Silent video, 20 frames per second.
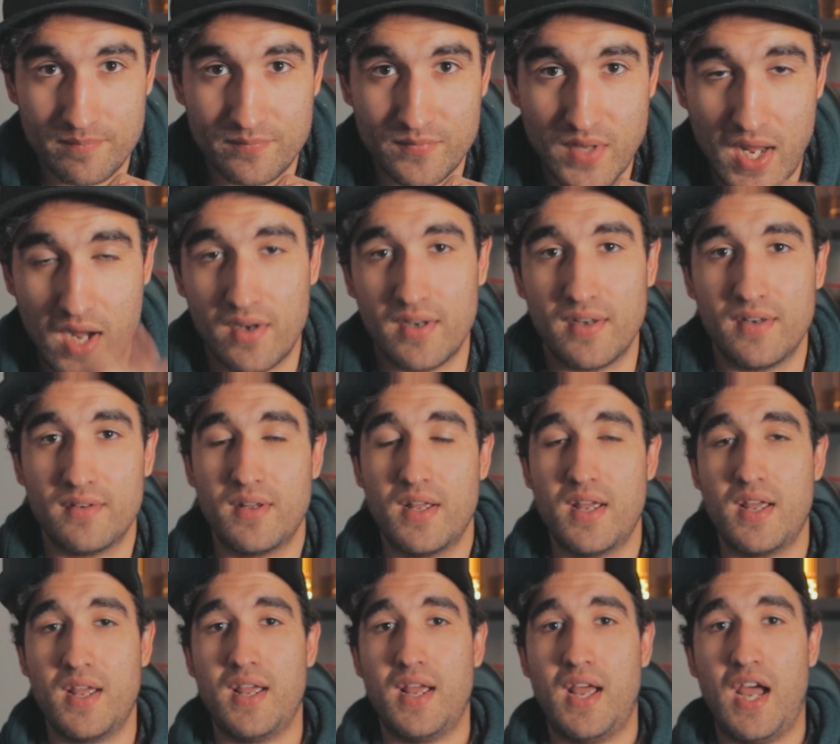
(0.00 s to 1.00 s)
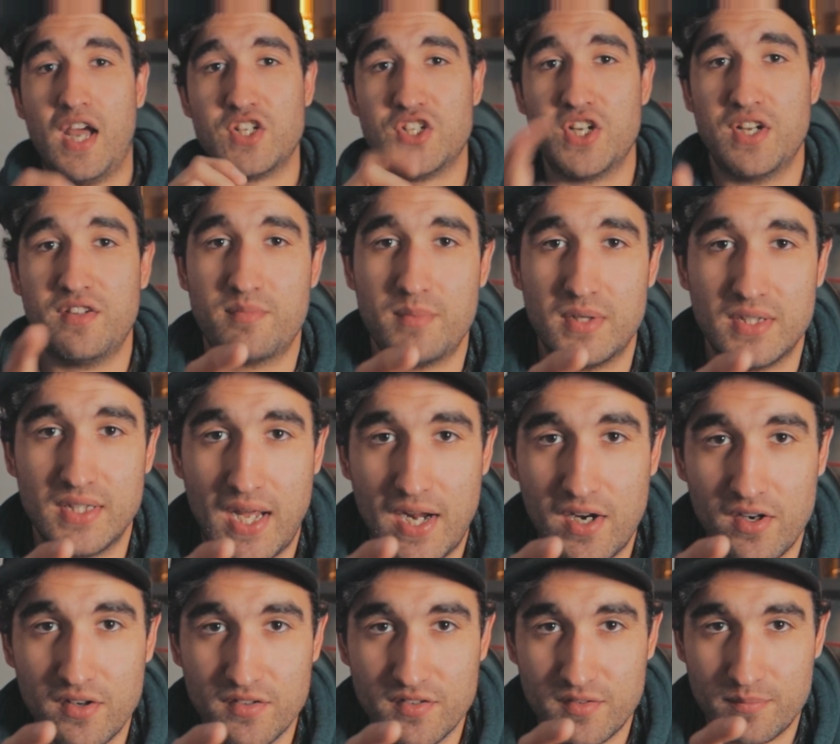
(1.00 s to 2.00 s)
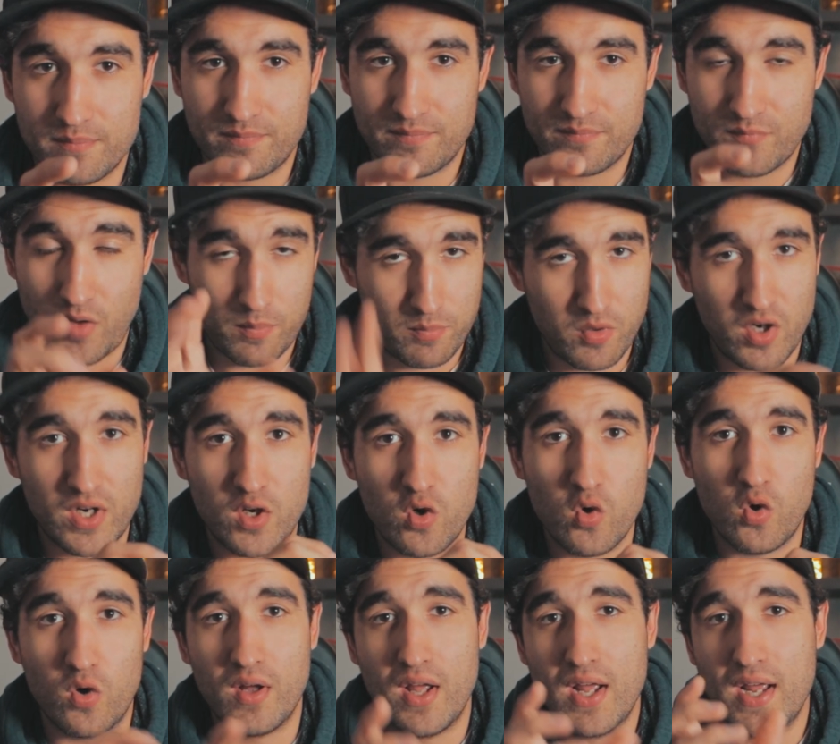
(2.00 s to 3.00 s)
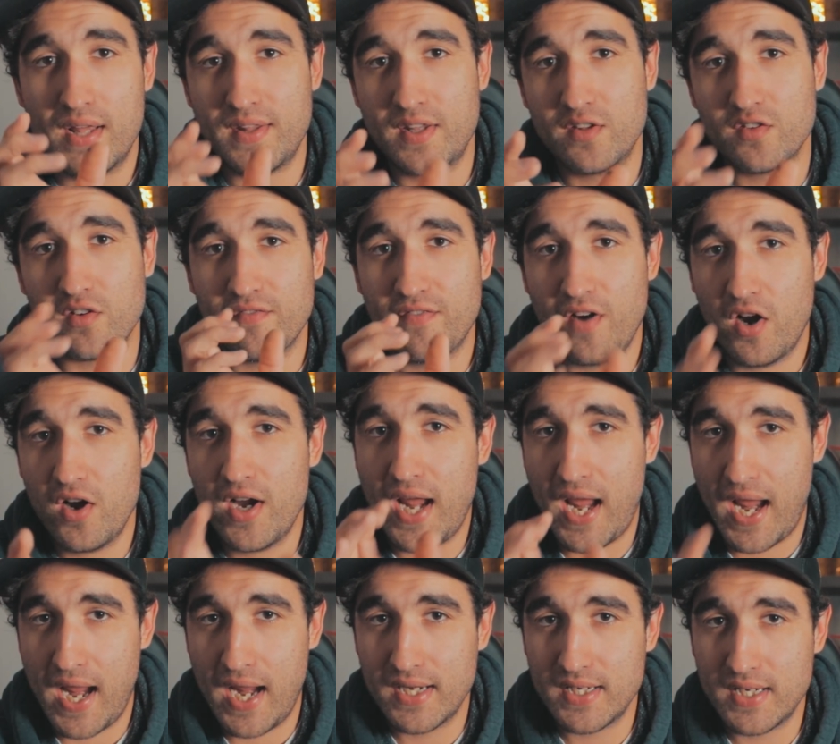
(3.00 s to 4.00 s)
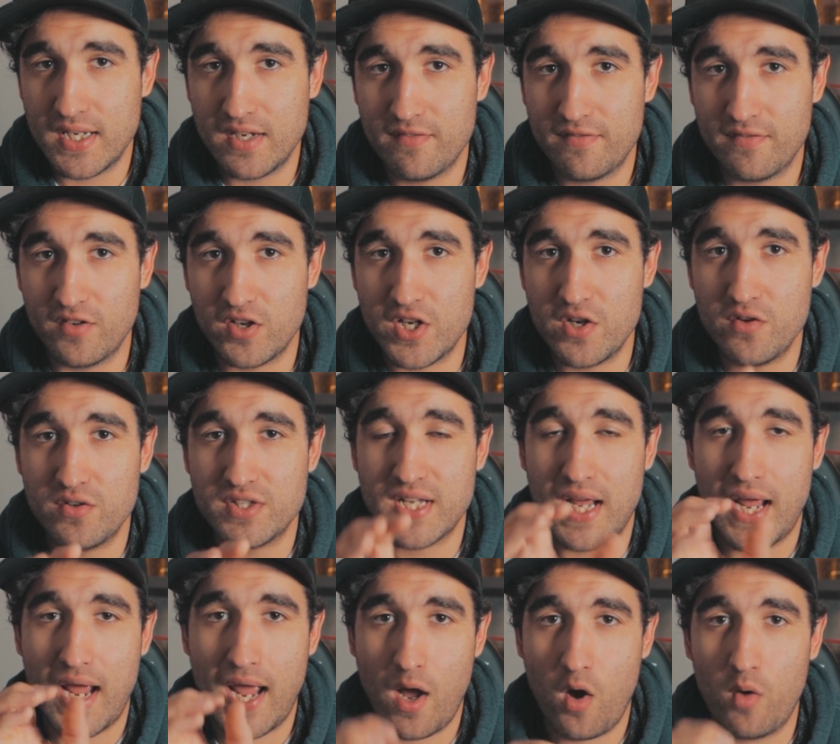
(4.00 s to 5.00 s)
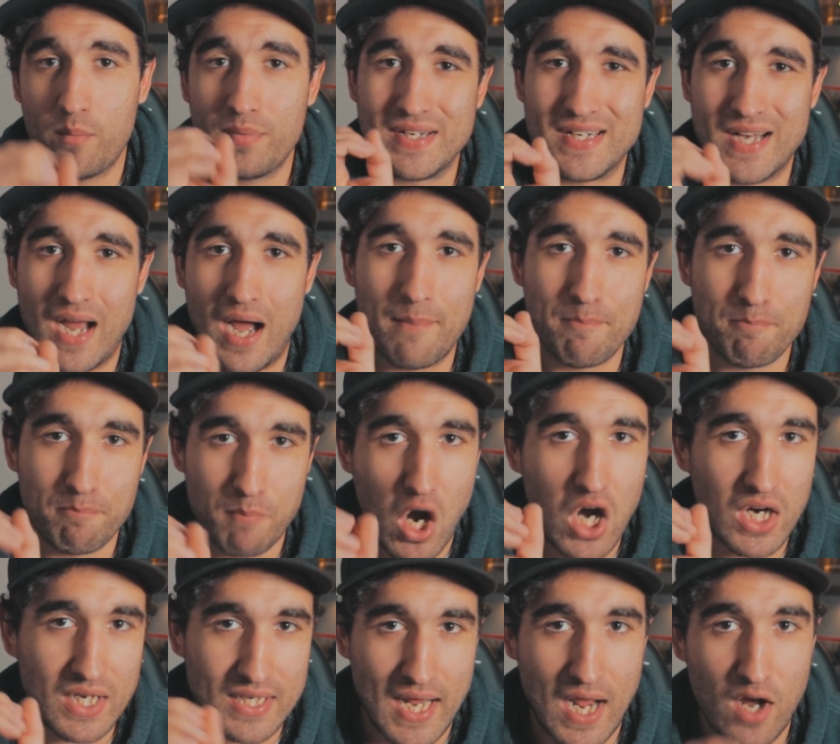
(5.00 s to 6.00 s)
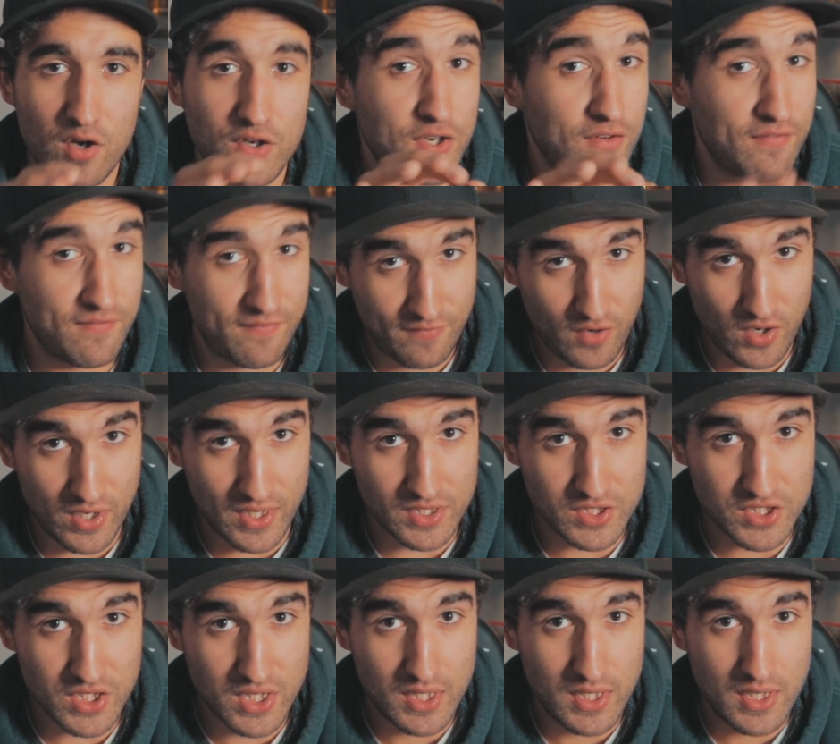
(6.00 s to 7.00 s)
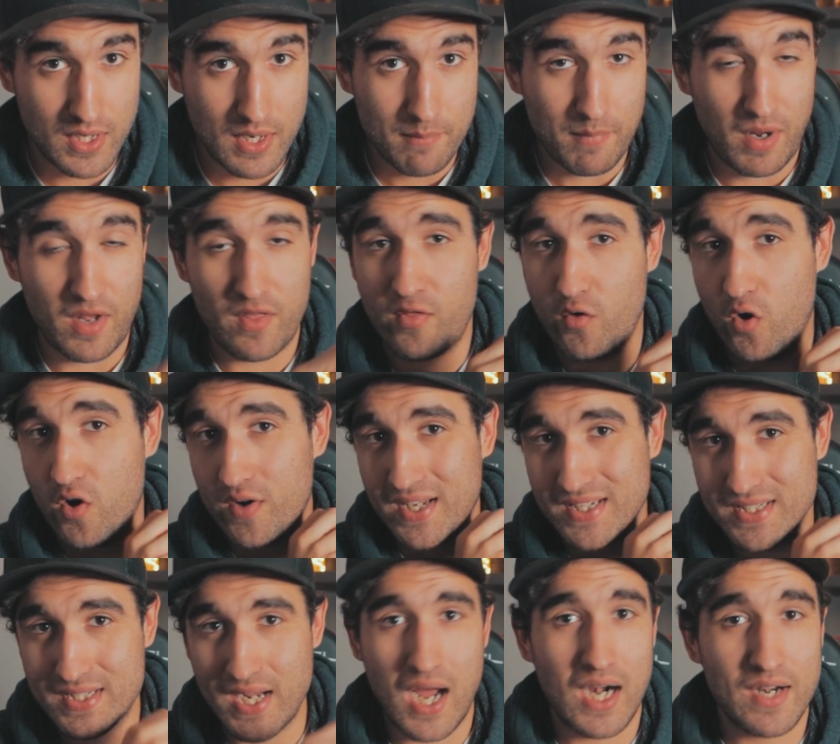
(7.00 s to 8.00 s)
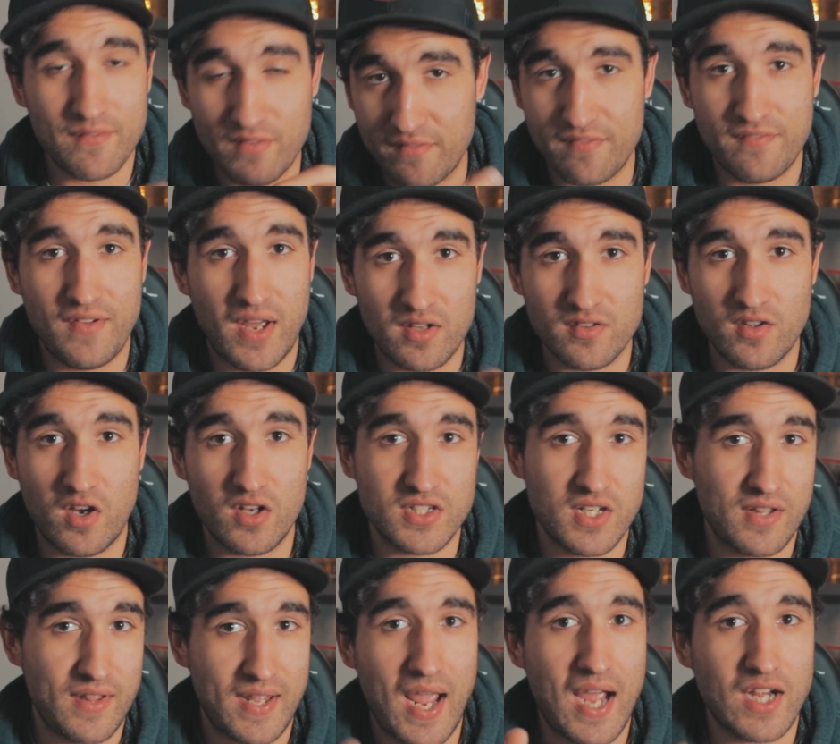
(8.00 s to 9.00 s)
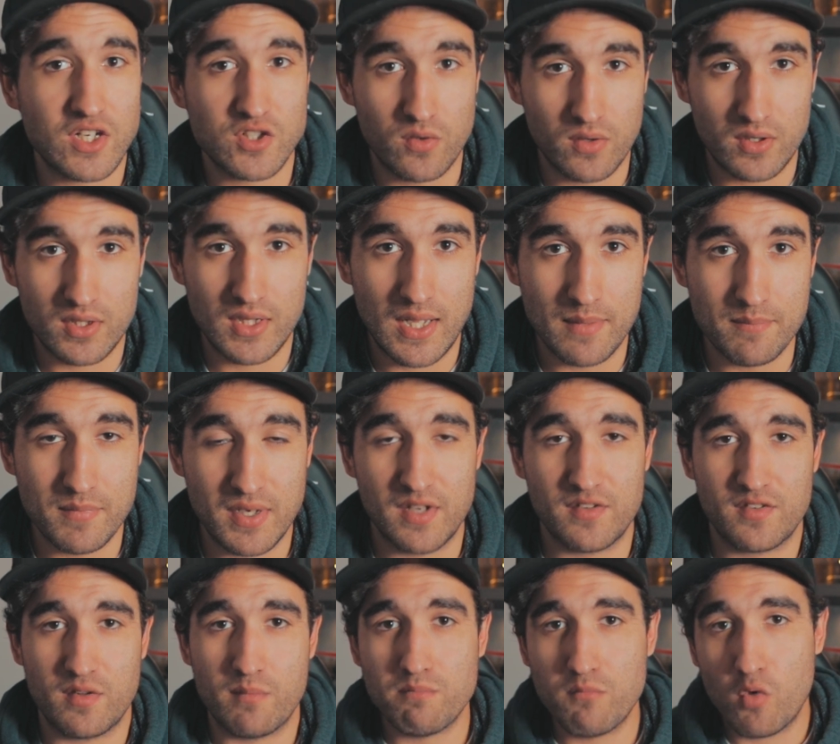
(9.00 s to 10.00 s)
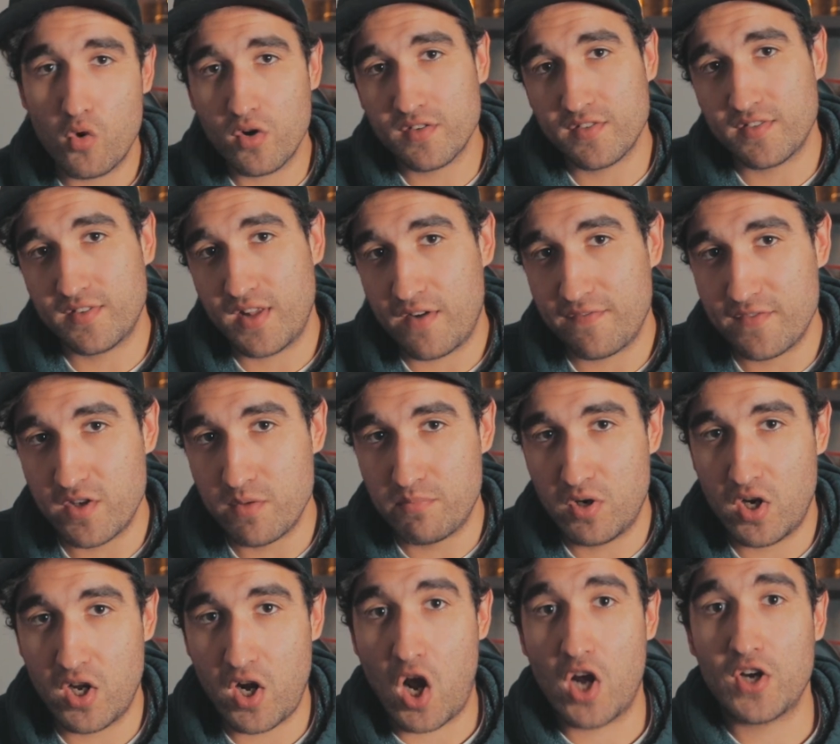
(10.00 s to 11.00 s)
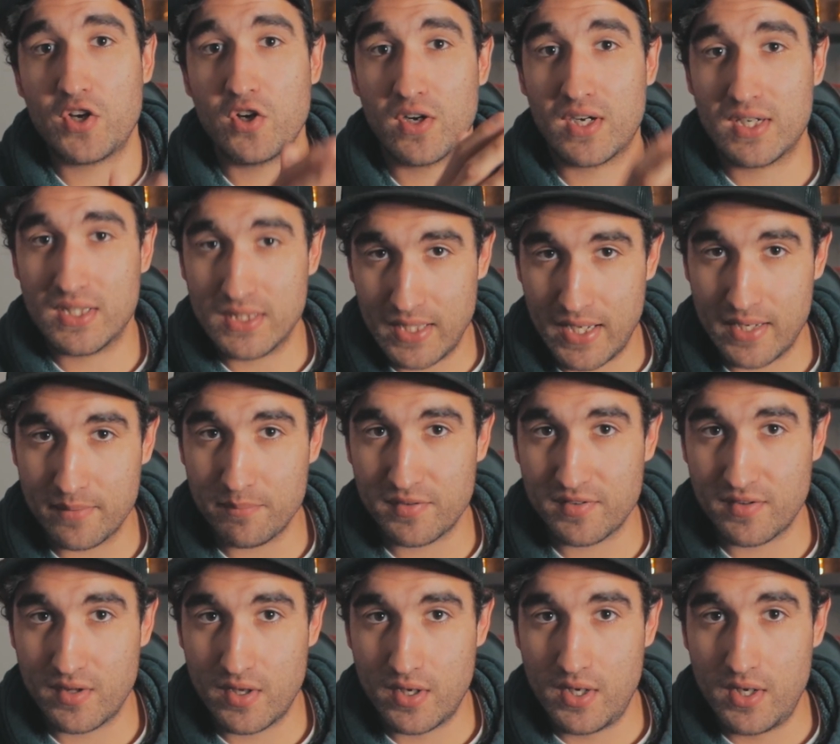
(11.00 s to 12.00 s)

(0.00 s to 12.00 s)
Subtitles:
Now, adjustment layers are pretty cool. These are very handy for you to help not bog down your footage by throwing a ton of effects onto the actual clip, because the more stuff you put on your clips,